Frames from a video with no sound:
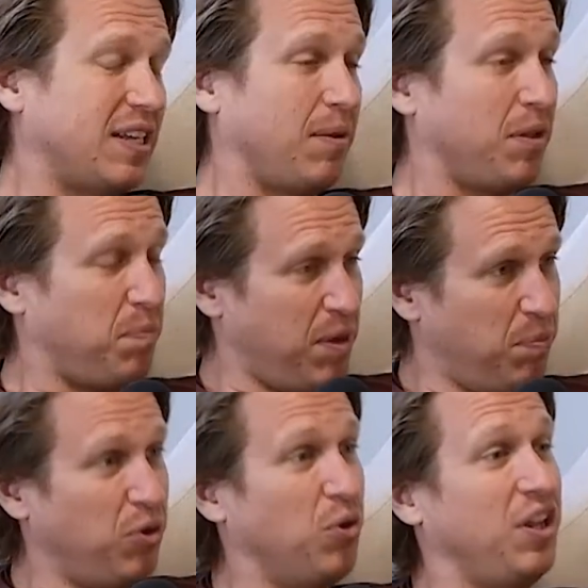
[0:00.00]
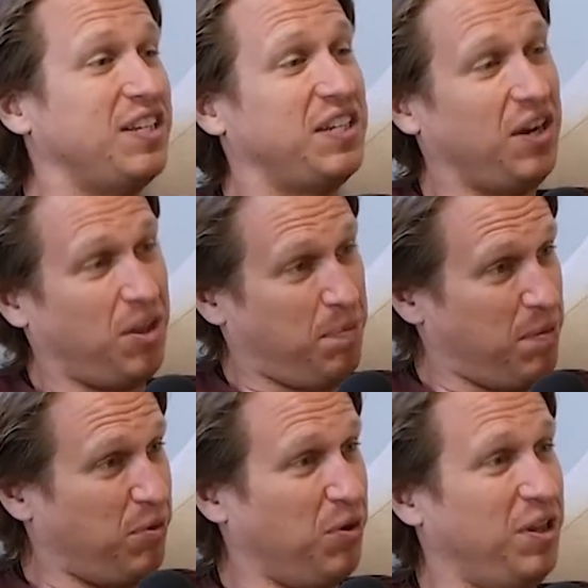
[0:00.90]
Like the people who are listening are the
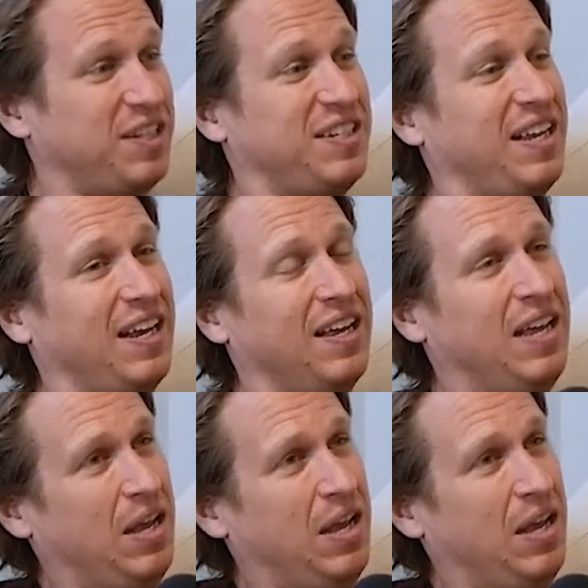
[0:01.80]
people who are listening.